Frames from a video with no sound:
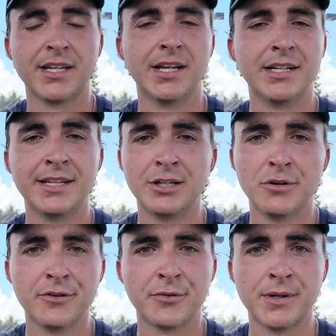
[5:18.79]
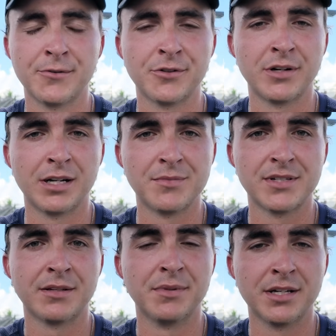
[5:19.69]
Anything over 300 grams
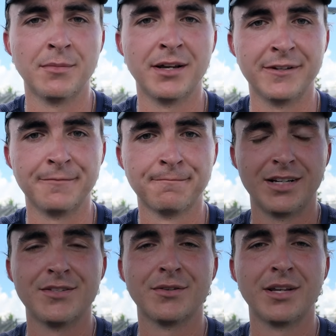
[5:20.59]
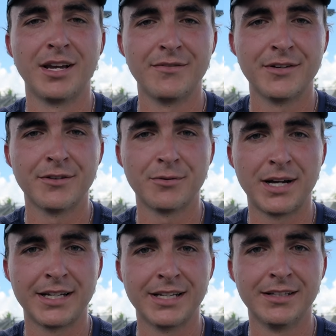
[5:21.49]
can become heavy. And so the heavier the
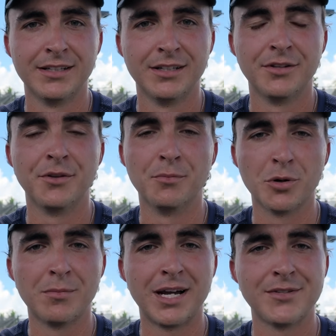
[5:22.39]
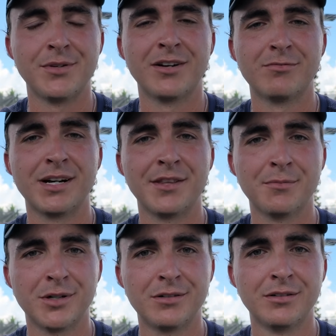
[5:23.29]
racket, the more mass you have behind the
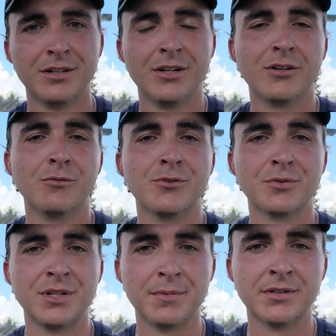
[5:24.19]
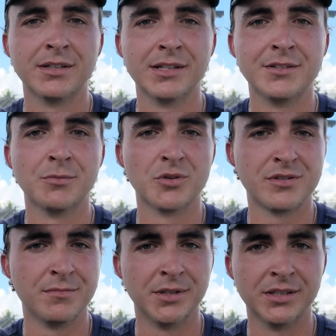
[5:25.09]
ball, which will typically lead to more
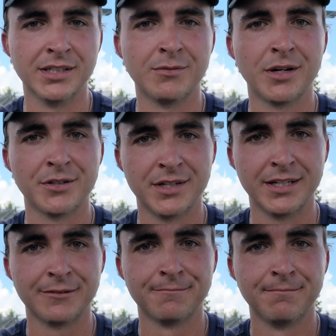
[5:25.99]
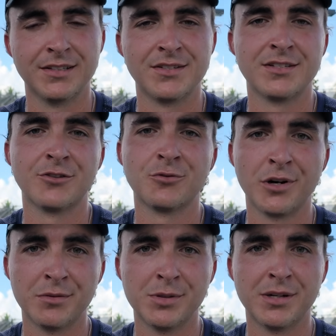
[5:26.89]
stability while you're hitting. This is
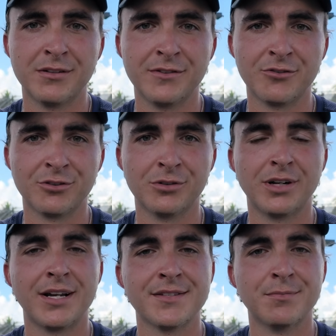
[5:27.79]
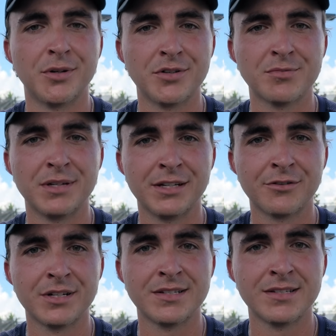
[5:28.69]
incredibly beneficial as the ball speed
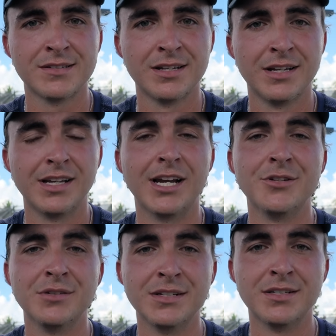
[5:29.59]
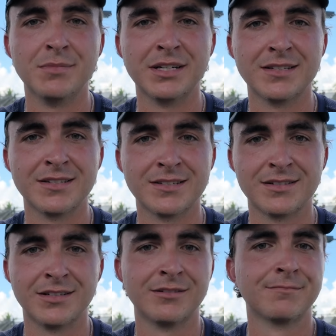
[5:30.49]
increases and you need to be
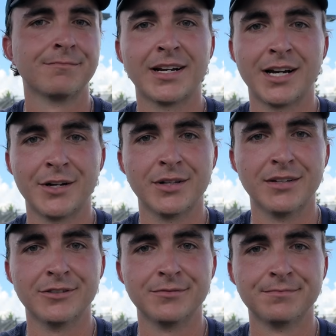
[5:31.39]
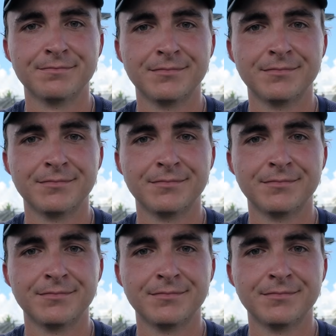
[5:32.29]
consistent at a higher level.